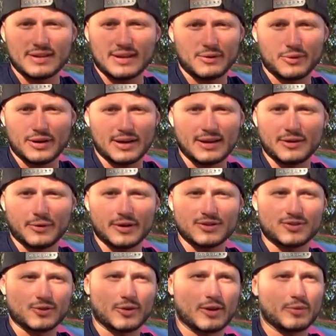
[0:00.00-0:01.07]
that way anyway,
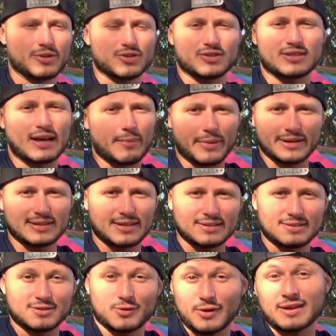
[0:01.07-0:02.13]
so can we just stop by
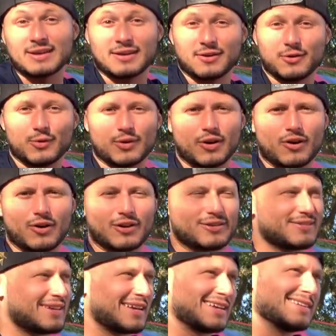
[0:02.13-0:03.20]
Texas so I can get a new car?
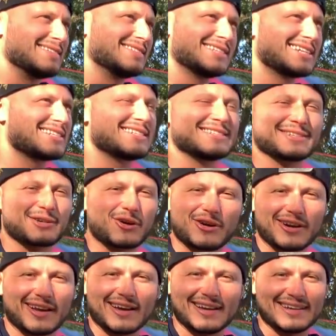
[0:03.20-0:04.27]
And Jason's a car
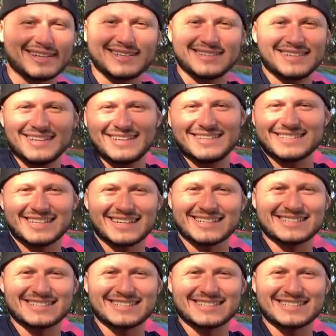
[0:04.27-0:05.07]
guy, and he's not gonna